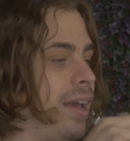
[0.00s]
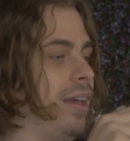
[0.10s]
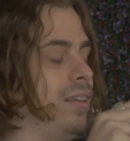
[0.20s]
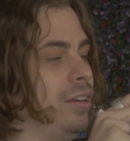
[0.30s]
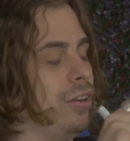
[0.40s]

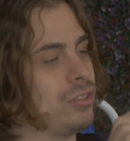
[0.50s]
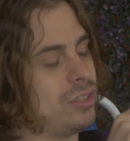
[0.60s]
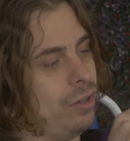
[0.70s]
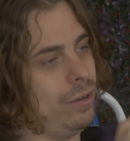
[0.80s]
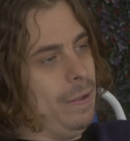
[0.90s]
that, you know?
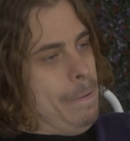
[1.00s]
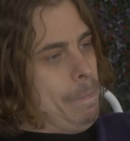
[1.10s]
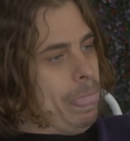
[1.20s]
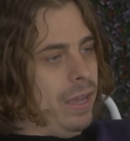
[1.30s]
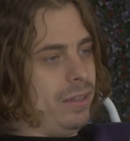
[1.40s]
So
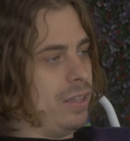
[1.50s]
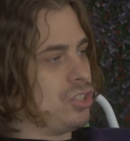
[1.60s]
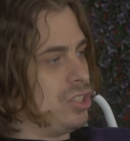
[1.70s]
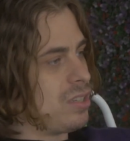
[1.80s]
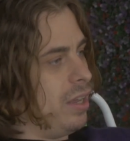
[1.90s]

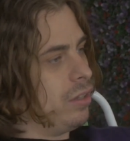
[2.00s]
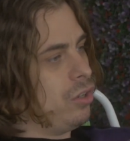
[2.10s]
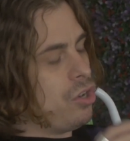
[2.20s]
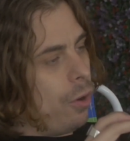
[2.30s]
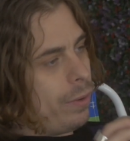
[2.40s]
it's just like
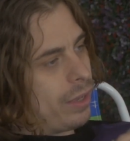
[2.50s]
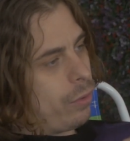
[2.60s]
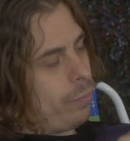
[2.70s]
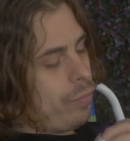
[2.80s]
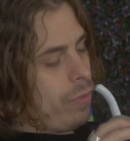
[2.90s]

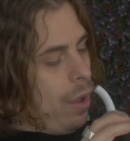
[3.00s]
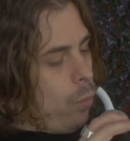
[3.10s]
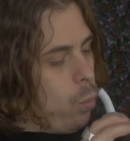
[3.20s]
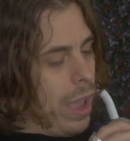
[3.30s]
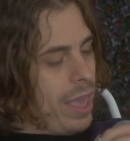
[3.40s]
knowing
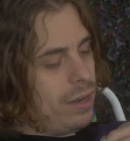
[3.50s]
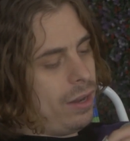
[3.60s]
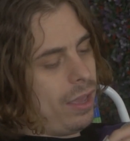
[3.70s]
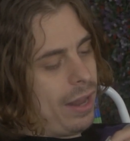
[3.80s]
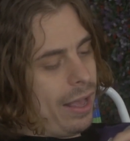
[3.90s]

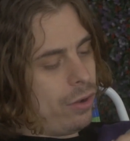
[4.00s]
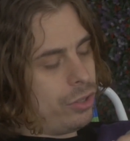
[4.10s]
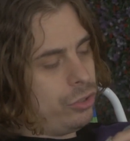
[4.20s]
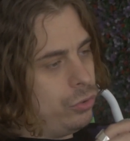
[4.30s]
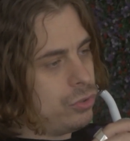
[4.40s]
when and how
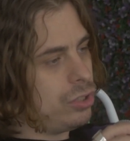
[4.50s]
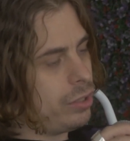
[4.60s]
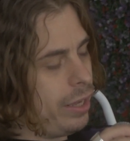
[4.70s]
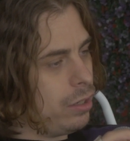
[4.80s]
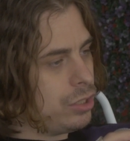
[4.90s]
to use
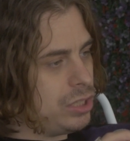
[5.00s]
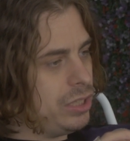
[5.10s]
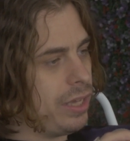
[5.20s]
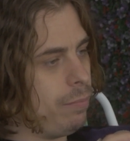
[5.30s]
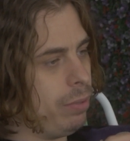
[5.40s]
your
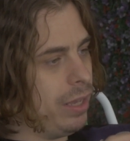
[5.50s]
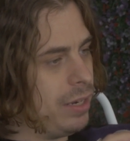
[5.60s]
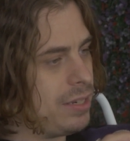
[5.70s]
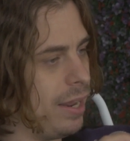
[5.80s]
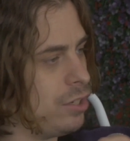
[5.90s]
energy and being
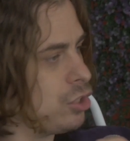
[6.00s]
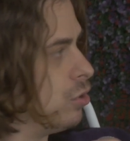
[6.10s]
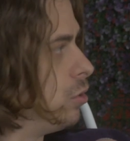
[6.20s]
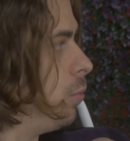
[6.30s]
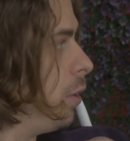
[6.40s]

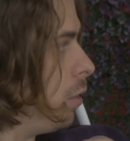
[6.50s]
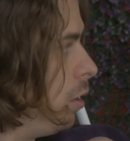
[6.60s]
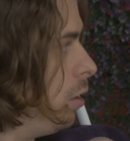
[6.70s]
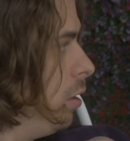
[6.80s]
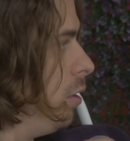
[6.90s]
intentional with
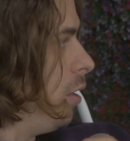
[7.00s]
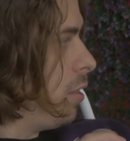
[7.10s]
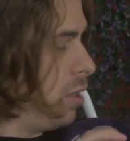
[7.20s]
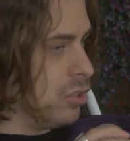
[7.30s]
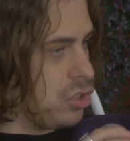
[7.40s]
it,
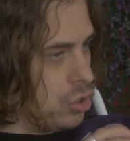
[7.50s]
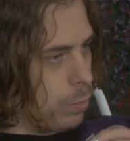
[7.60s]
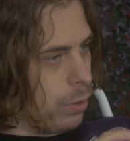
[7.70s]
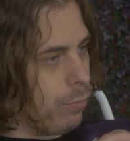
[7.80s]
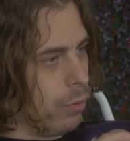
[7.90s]
I think is
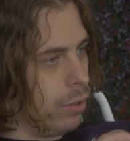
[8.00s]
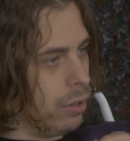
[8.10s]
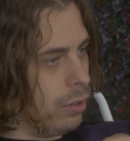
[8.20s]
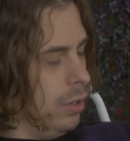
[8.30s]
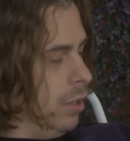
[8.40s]
super
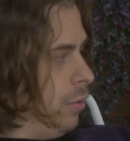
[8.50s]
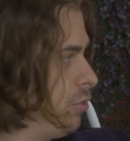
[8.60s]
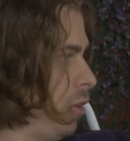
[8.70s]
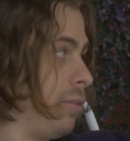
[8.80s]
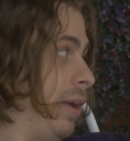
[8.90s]
important.
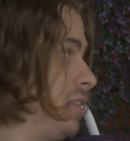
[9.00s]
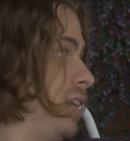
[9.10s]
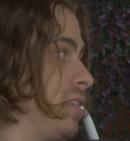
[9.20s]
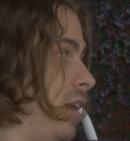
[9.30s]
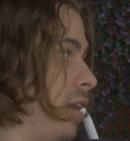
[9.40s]
We talked about
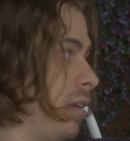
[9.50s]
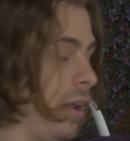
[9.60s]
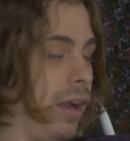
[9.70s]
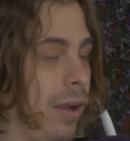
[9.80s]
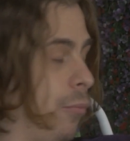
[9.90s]
TikTok
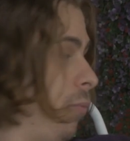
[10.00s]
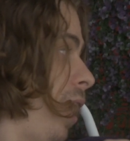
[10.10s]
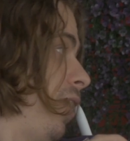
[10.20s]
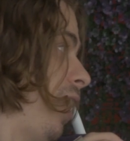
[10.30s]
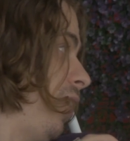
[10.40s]

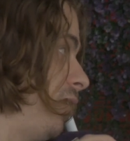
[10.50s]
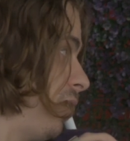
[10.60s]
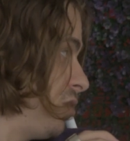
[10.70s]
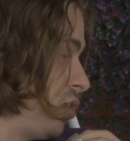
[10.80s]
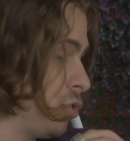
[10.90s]

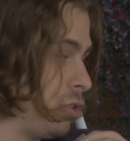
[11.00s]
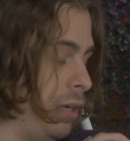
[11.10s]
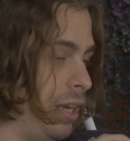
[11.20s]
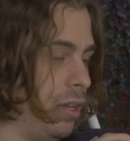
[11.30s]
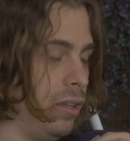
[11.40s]
and social
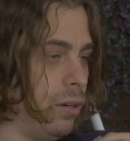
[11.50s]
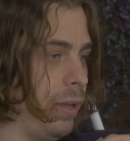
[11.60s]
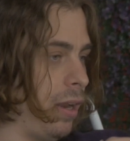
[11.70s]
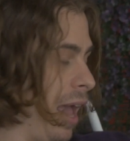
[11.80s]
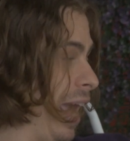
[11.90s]
media a little
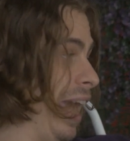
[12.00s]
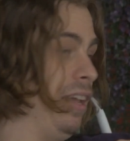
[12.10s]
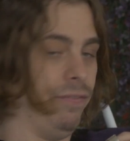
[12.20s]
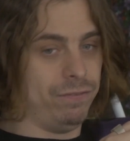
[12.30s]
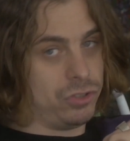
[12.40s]
bit. I
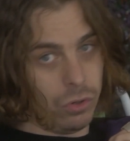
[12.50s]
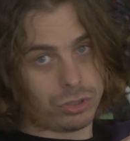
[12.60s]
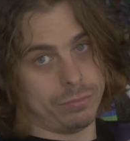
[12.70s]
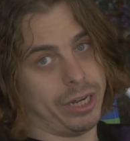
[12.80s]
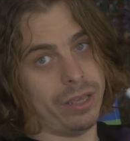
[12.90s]
hate
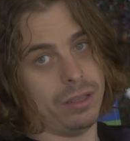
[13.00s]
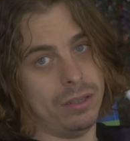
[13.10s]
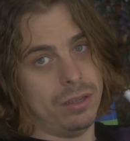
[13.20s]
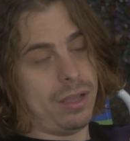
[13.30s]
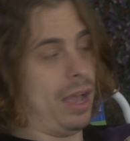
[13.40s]
social media.
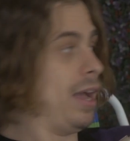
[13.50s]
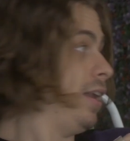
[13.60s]
I